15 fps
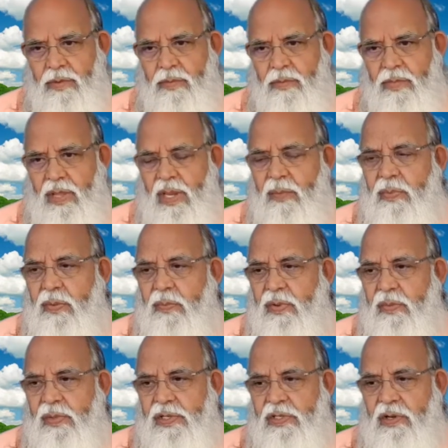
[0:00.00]
Many people
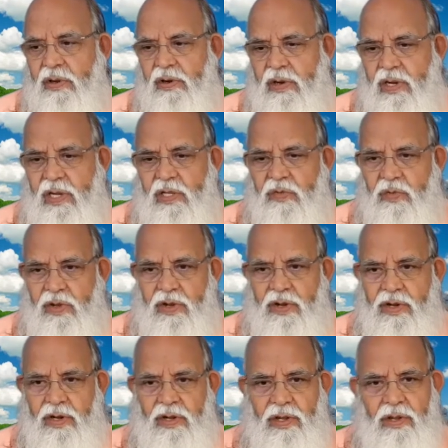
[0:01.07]
must have heard this word.
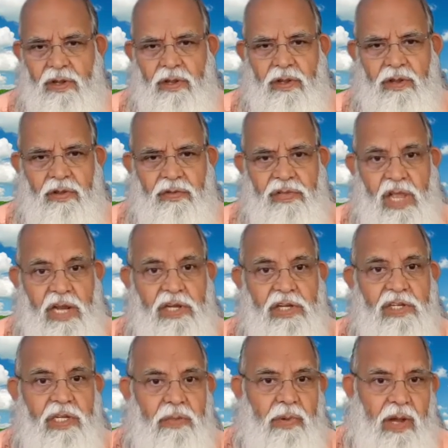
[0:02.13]

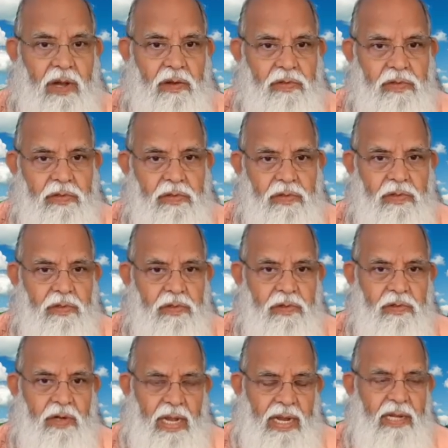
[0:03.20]
Sakshi Bhav.
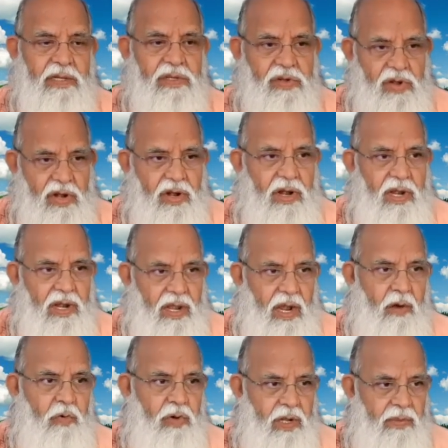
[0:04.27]
I struggled
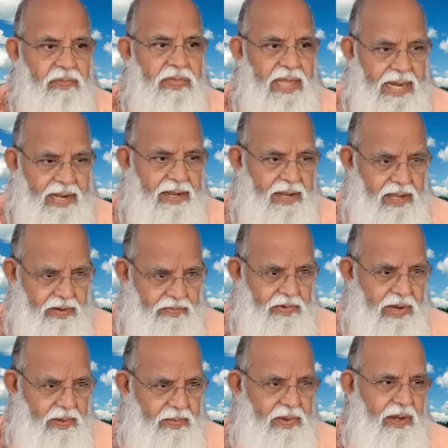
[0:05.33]
out of that.
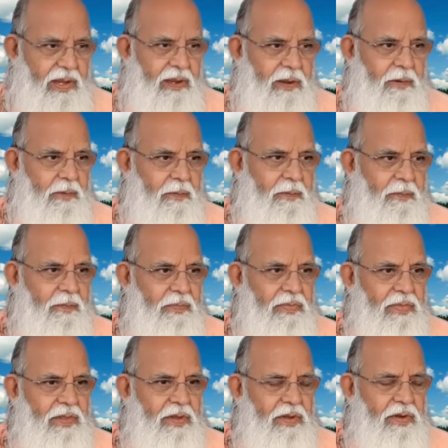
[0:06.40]
Therefore, I am telling you.
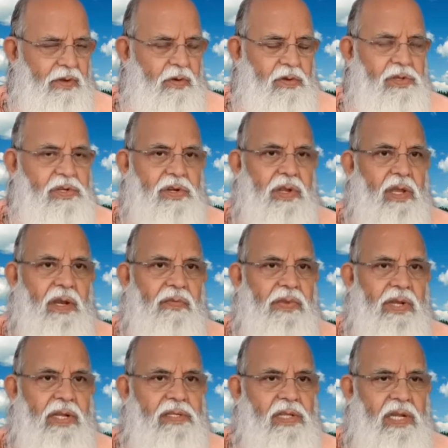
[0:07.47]
Don't struggle
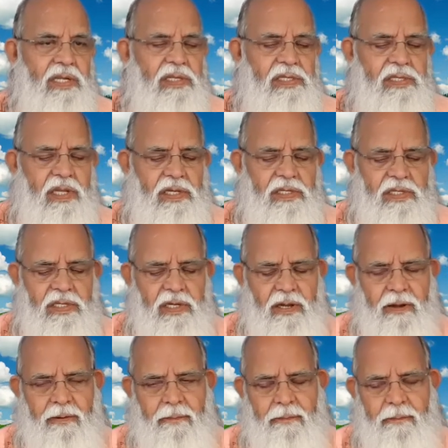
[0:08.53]
with the Sakshi Sakshi.
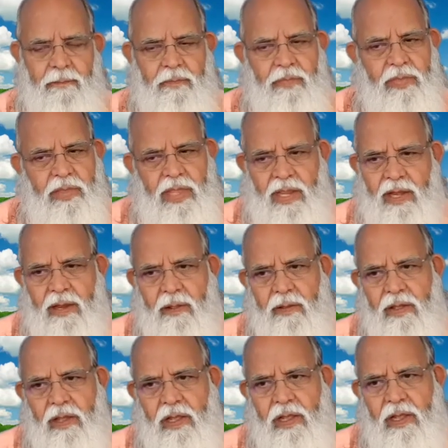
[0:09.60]
Then
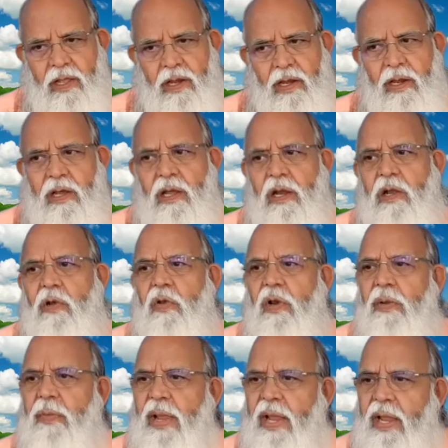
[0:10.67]
learn to
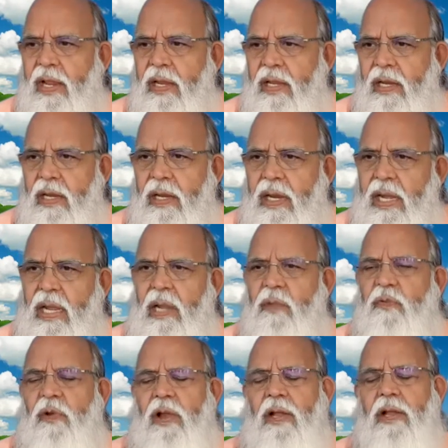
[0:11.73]
remain
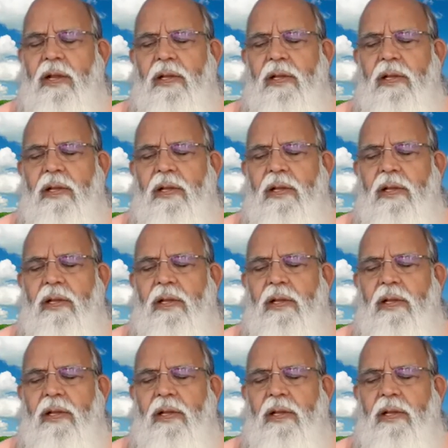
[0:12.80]
indifferent.